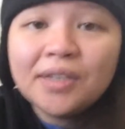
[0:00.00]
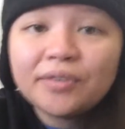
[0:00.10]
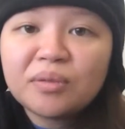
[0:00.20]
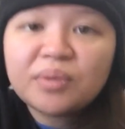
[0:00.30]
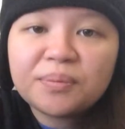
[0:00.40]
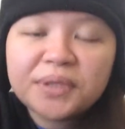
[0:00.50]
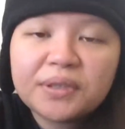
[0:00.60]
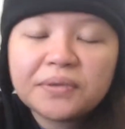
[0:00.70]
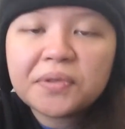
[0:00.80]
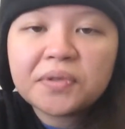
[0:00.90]
from bumping
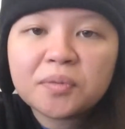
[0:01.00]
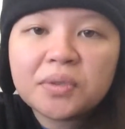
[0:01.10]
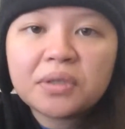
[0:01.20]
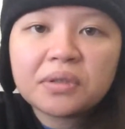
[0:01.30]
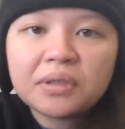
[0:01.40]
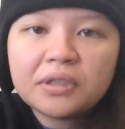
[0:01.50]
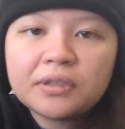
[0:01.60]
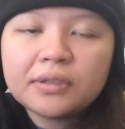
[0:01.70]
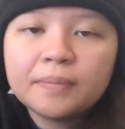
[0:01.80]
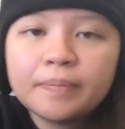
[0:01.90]
into so many things.